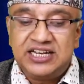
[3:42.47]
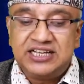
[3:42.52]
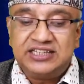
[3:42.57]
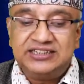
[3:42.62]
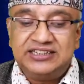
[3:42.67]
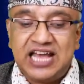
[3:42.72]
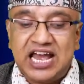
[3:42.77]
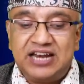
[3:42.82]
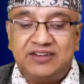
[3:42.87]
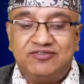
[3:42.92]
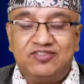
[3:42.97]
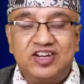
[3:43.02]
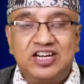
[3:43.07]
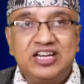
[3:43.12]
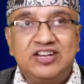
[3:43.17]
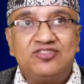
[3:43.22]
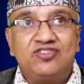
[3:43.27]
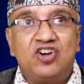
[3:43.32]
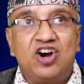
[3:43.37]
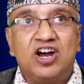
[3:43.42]
than
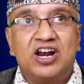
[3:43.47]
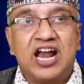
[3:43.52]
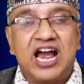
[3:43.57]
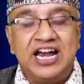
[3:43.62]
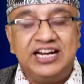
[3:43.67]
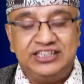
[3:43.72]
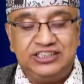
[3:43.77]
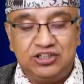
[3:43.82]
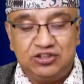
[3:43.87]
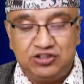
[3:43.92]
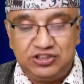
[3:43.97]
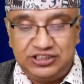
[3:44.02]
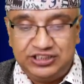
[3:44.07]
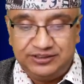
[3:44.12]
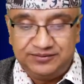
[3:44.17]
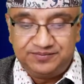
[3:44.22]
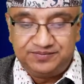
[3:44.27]
belief or ideology,